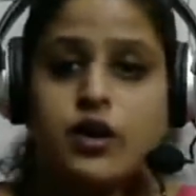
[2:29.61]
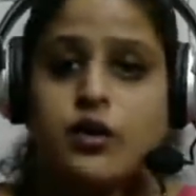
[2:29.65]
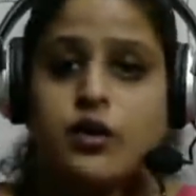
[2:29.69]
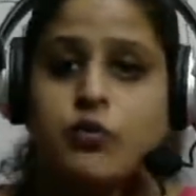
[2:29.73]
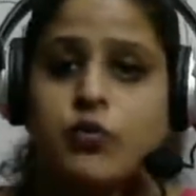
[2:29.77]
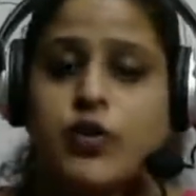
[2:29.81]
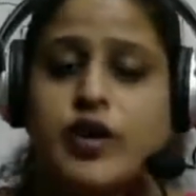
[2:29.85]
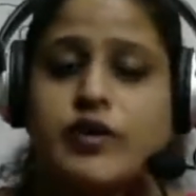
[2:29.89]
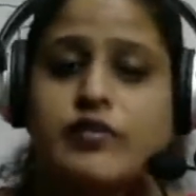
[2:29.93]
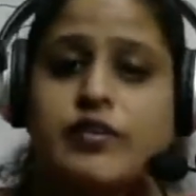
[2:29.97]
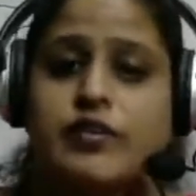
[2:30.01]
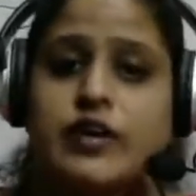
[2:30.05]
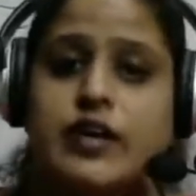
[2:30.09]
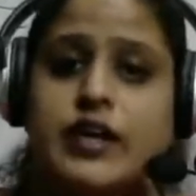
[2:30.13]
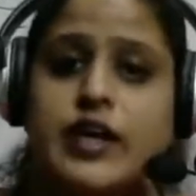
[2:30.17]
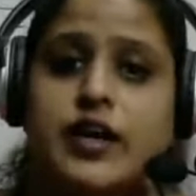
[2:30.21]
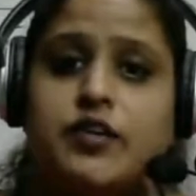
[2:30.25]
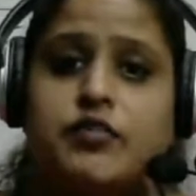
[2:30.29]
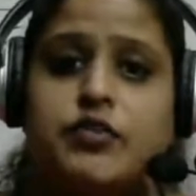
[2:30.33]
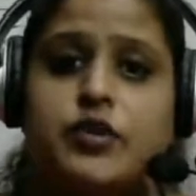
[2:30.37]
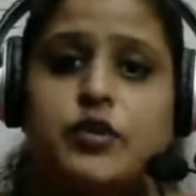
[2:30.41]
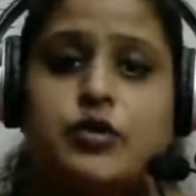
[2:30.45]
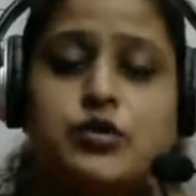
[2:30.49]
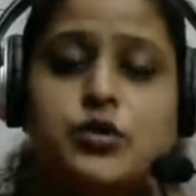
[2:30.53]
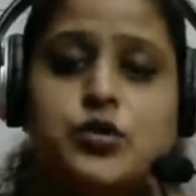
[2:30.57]
we will give
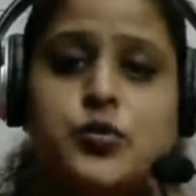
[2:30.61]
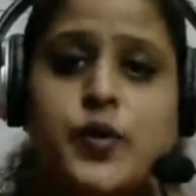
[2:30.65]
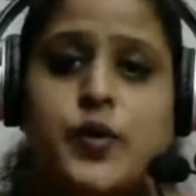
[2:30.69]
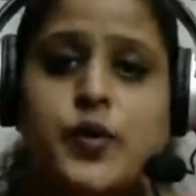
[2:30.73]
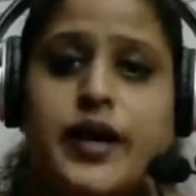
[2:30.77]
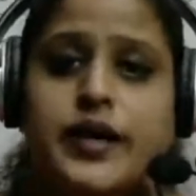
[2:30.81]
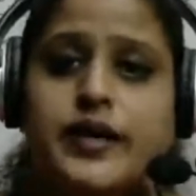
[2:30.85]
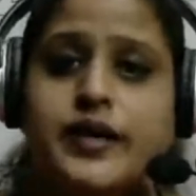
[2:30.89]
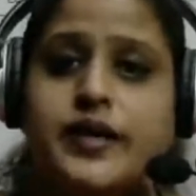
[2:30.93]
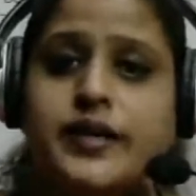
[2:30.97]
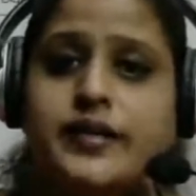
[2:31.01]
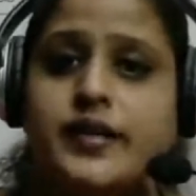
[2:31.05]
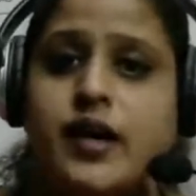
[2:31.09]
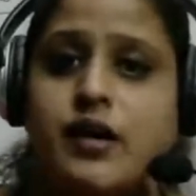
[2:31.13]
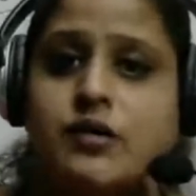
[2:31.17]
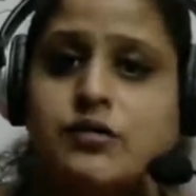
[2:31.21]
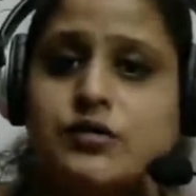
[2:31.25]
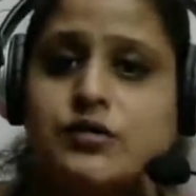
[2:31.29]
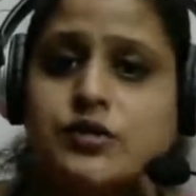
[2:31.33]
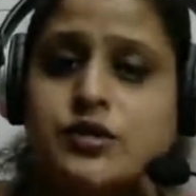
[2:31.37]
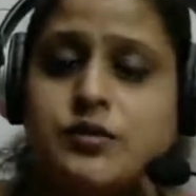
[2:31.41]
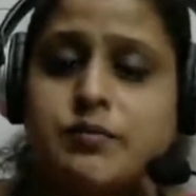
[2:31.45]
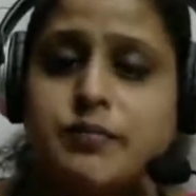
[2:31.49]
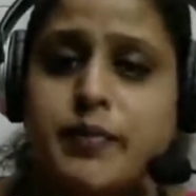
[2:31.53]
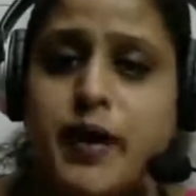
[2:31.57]
you
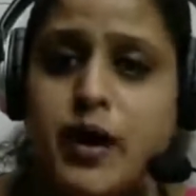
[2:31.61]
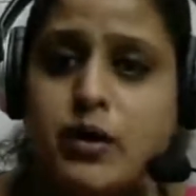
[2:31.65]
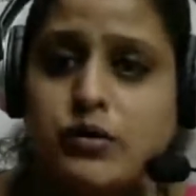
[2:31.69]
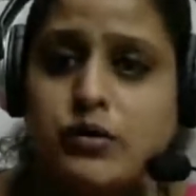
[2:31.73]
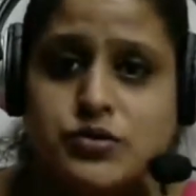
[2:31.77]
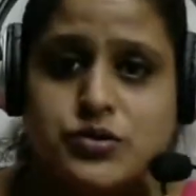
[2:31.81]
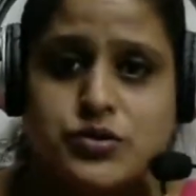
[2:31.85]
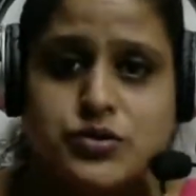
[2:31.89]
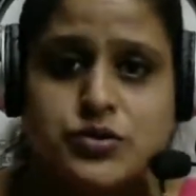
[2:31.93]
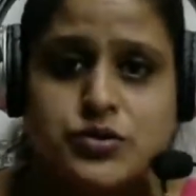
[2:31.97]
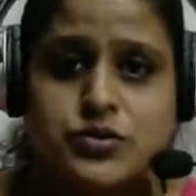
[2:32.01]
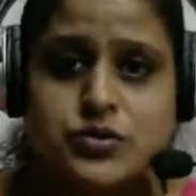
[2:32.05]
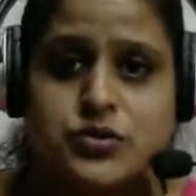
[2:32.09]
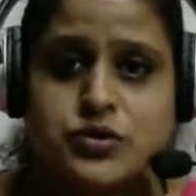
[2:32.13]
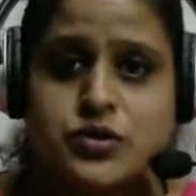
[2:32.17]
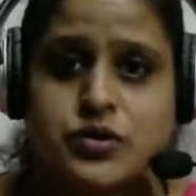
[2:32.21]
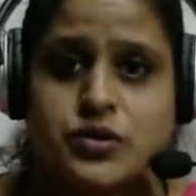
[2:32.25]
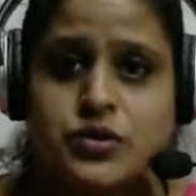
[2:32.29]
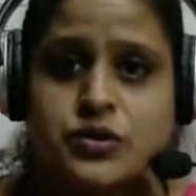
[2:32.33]
20,000 pounds.